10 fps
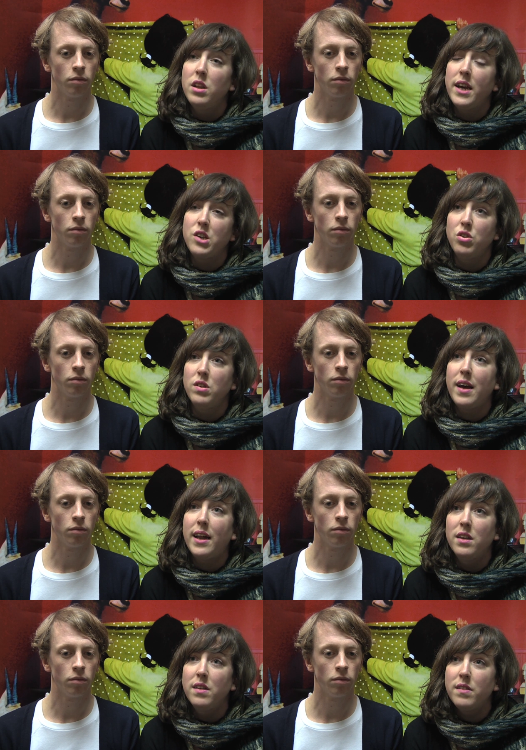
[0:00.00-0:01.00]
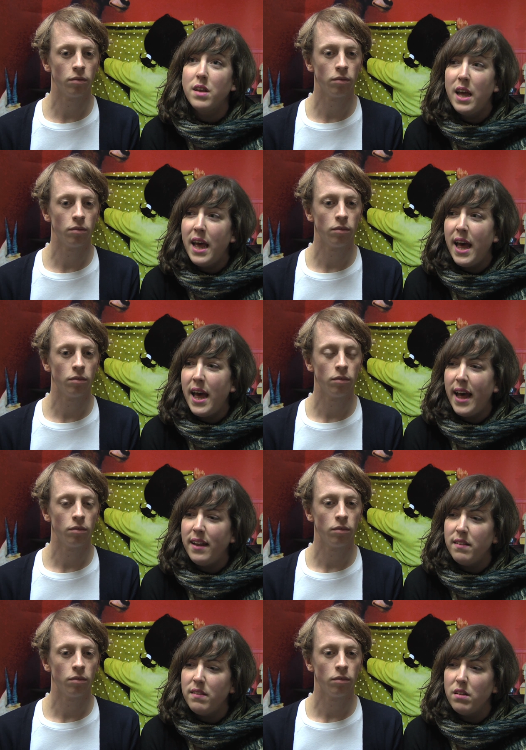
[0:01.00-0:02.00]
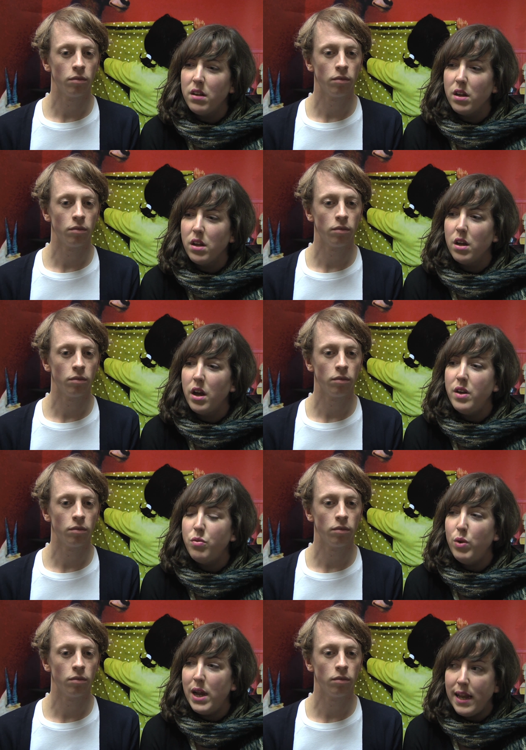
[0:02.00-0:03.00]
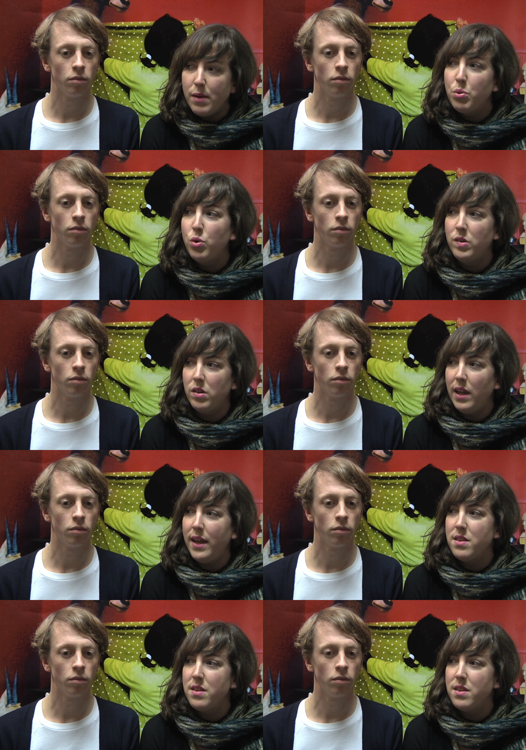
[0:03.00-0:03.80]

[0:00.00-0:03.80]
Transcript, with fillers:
Speaker 1: and national talent and Kind of really importantly